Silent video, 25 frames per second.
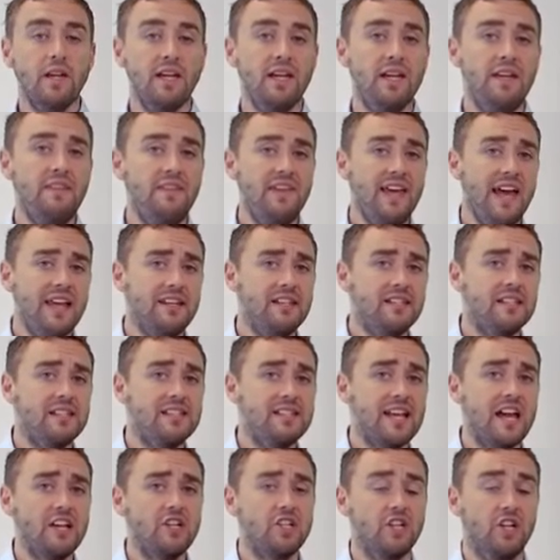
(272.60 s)
In the end of the
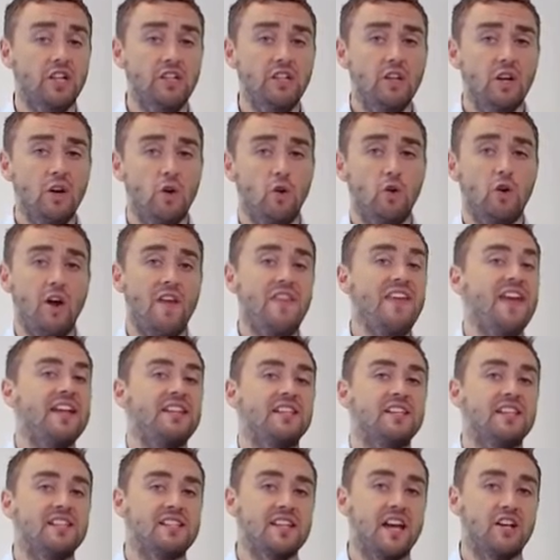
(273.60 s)
session, or at the end
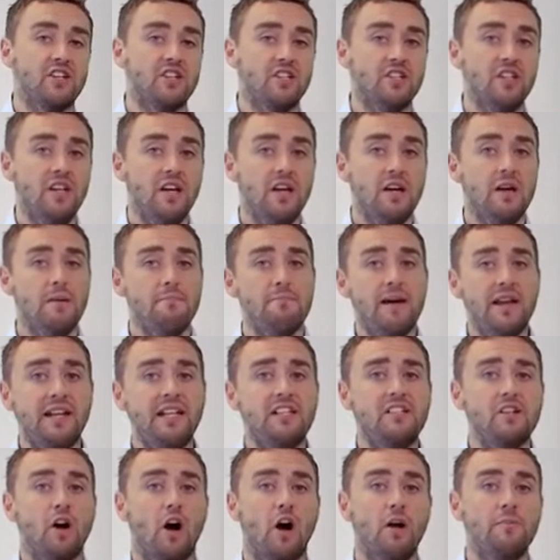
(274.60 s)
of the session, many
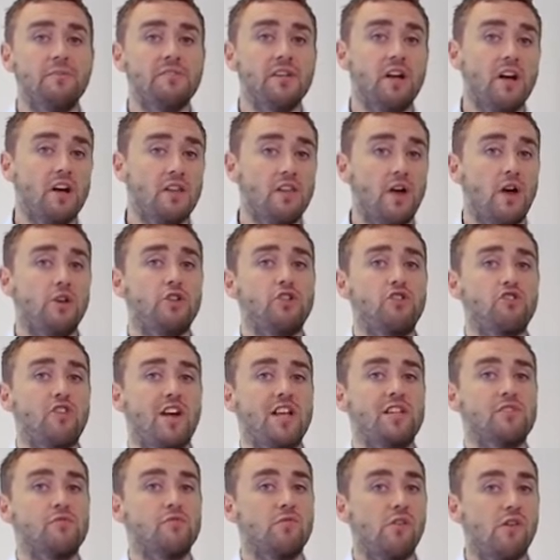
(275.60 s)
times those
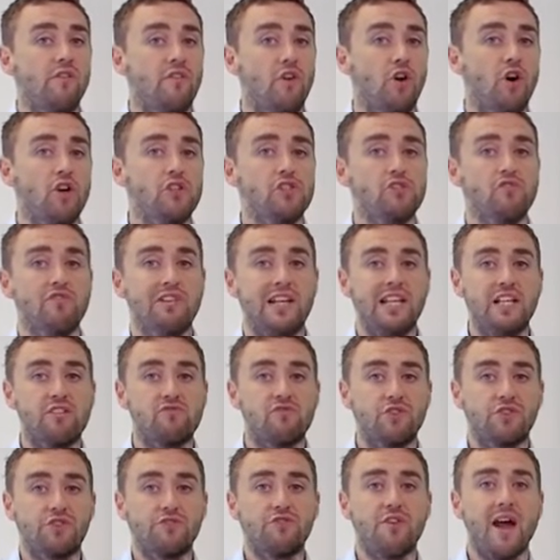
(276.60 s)
trends will reverse or at least
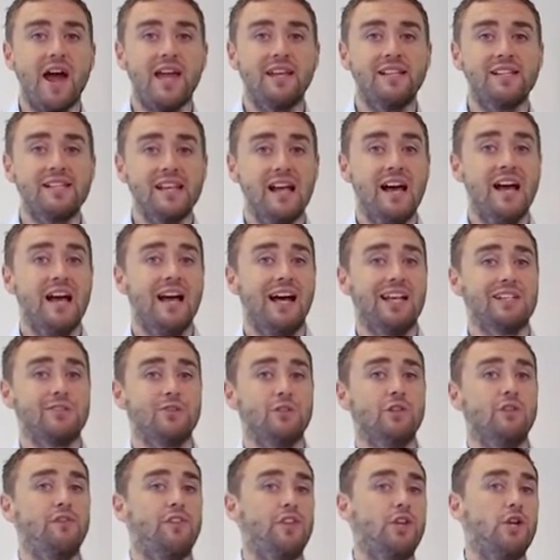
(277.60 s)
retrace as
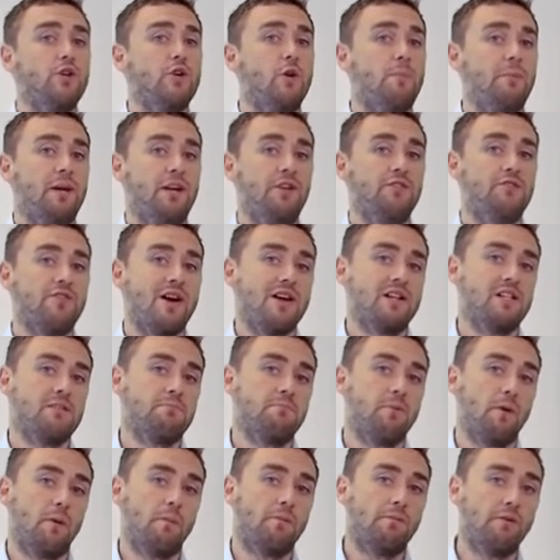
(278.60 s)
all of the European traders
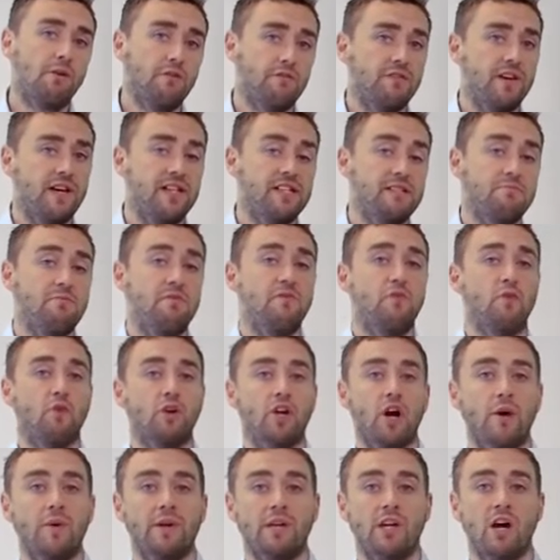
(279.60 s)
book profits before
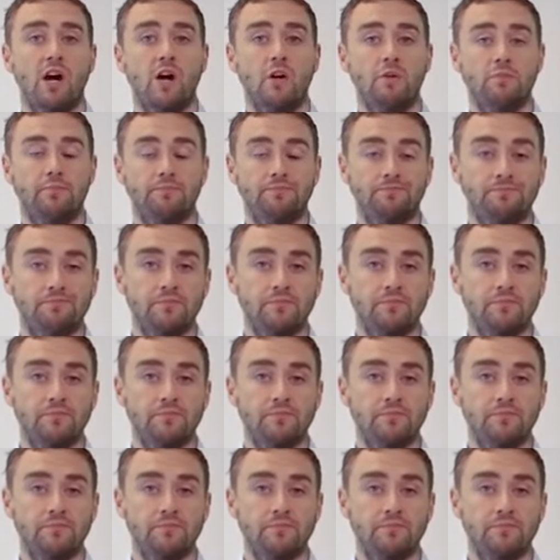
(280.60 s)
going home.